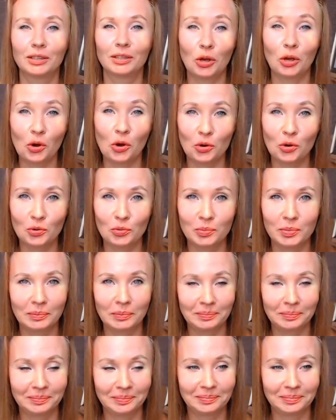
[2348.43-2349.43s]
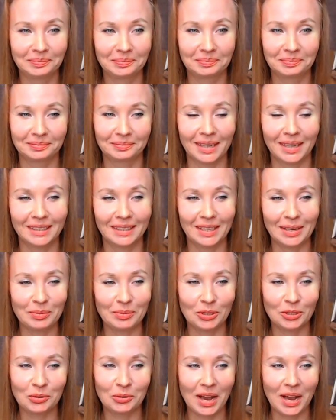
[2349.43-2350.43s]
globe and
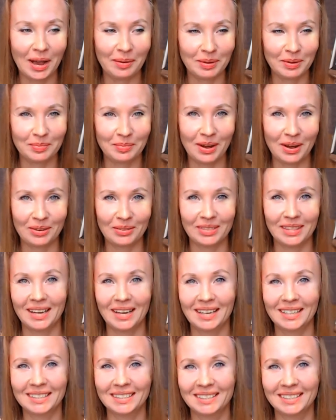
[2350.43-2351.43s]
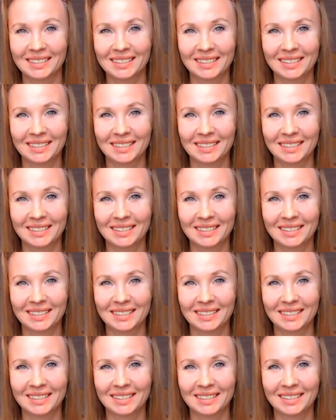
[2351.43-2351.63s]
I'm so happy about that